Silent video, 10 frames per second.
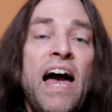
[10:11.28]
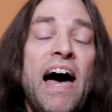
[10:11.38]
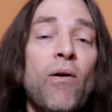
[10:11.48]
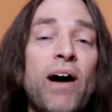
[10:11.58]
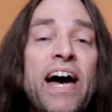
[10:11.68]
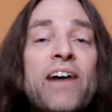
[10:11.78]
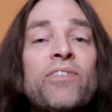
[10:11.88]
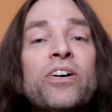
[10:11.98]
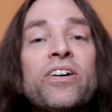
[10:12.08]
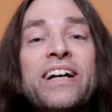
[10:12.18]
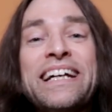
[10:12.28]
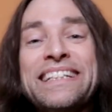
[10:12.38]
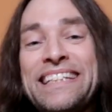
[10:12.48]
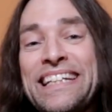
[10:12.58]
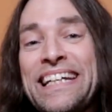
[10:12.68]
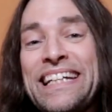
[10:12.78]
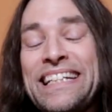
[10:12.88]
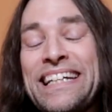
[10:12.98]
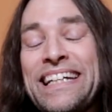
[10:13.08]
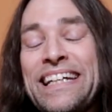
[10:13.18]
However,
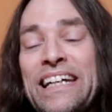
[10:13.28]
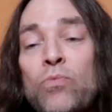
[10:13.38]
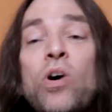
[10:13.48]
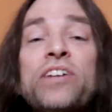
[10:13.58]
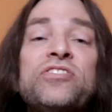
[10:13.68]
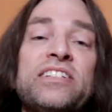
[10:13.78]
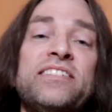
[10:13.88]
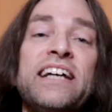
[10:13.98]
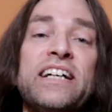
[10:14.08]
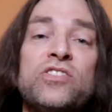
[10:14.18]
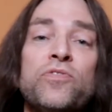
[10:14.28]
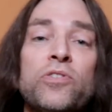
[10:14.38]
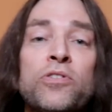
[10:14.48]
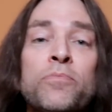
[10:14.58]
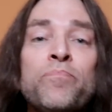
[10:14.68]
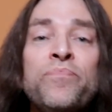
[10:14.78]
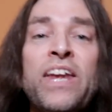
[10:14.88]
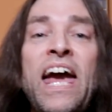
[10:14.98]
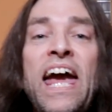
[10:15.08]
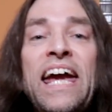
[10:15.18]
it was successful
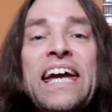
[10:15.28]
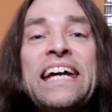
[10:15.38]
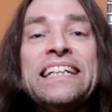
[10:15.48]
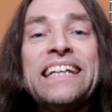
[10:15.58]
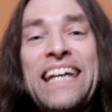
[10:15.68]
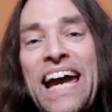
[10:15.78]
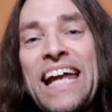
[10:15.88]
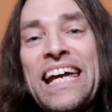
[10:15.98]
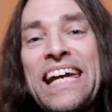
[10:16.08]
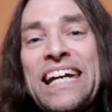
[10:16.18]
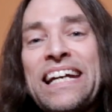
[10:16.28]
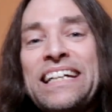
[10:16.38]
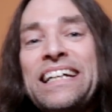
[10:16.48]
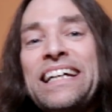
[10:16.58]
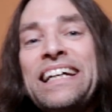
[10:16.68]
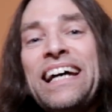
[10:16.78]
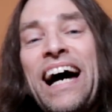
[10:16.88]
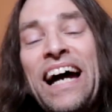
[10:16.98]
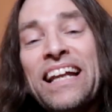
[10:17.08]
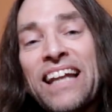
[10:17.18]
in getting
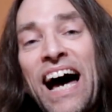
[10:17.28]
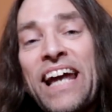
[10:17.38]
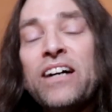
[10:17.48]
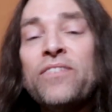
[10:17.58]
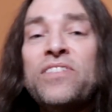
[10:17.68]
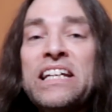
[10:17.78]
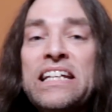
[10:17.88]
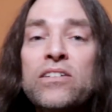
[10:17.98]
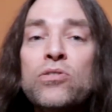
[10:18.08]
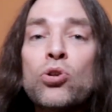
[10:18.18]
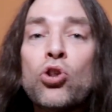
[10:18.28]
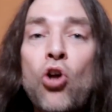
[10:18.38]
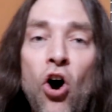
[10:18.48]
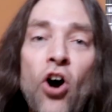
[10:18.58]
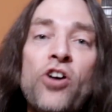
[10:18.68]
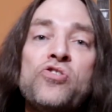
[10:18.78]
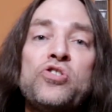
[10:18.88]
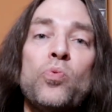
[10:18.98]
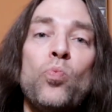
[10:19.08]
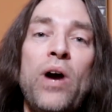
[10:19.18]
a lot of the
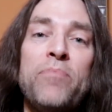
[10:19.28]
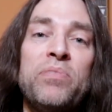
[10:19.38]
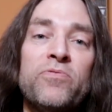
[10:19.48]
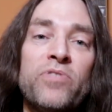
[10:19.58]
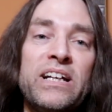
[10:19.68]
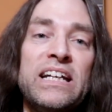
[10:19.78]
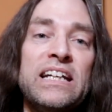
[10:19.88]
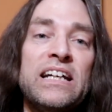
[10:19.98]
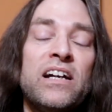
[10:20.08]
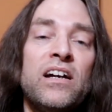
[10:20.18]
large weaponry